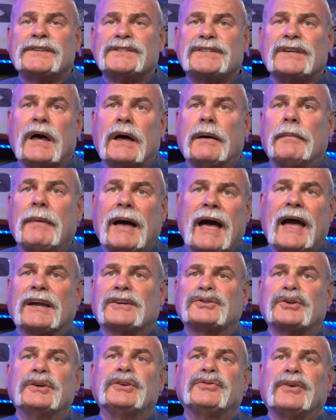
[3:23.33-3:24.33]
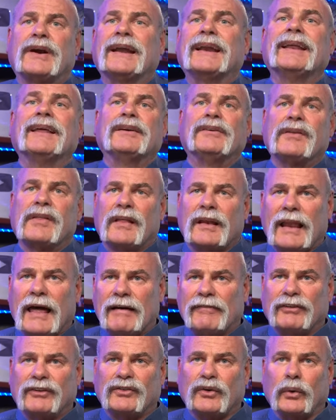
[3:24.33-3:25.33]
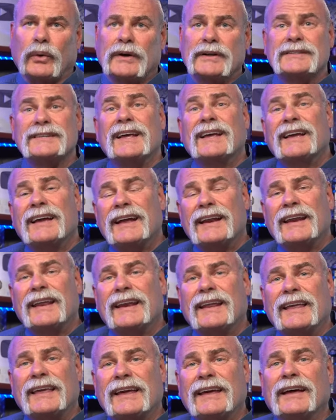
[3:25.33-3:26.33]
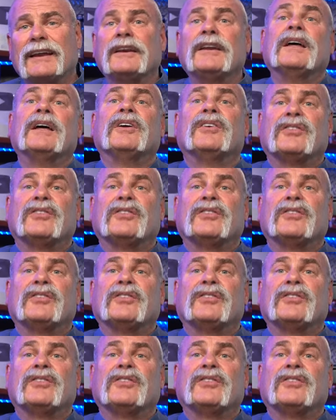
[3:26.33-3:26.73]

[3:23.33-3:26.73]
some actually drain into the lavatories. And then again,